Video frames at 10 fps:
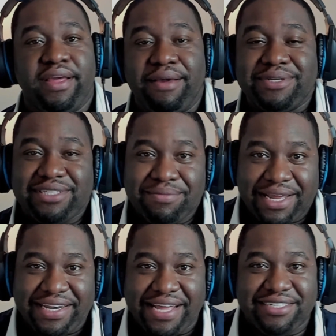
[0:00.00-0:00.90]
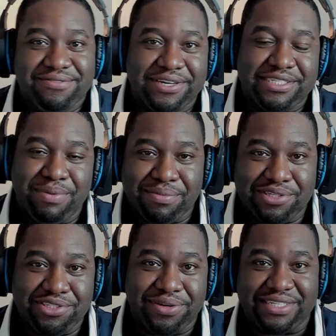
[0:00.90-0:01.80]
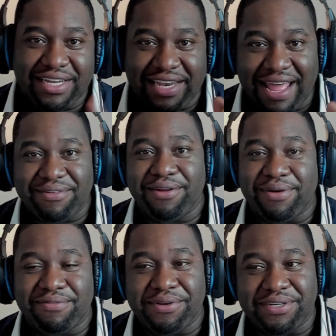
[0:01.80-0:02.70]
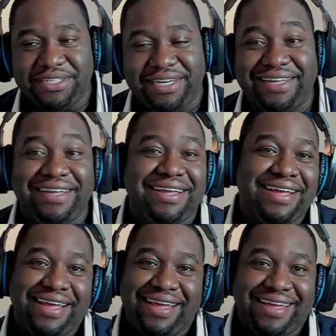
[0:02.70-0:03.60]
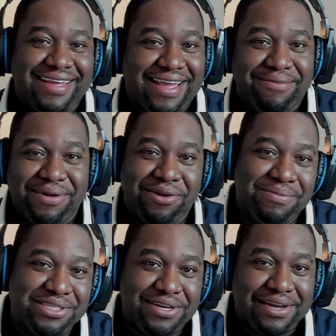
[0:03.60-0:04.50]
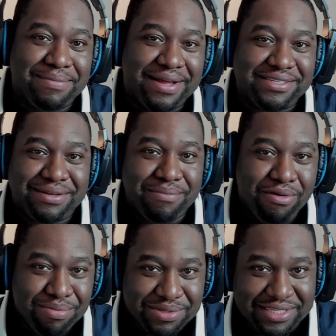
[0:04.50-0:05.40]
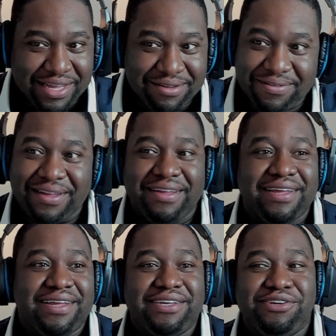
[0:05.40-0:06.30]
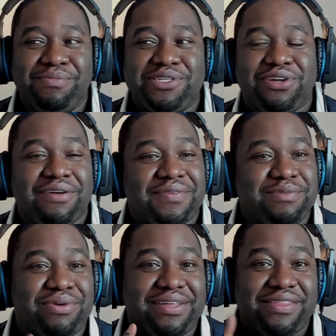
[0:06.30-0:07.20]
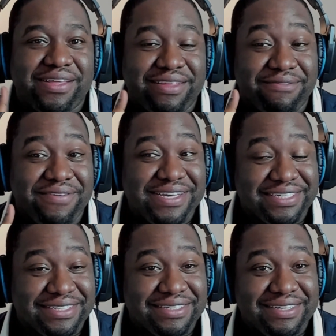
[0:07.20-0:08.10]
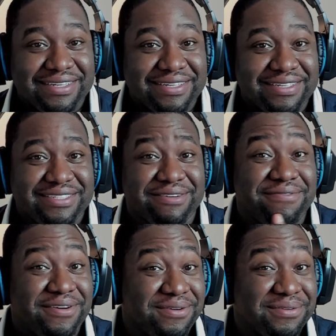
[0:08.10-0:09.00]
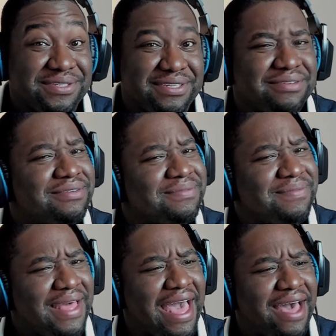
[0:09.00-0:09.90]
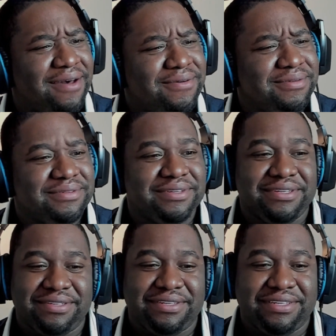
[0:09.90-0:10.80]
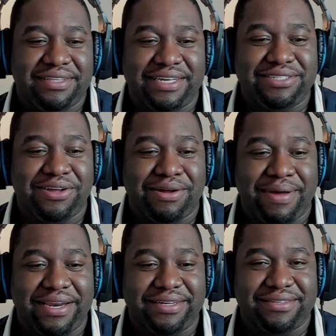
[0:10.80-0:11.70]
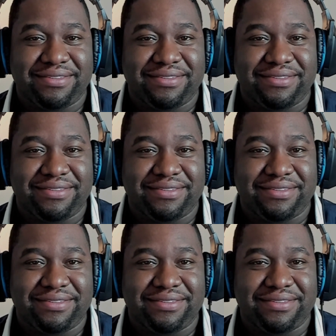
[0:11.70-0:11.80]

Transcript: Hey, what's up? Yeah, Danger's Voice of People's Choice, live and direct from New York City. And we're going to be talking about some mobile stuff. Ubisoft is bringing the division to phones. How? Let's talk about it.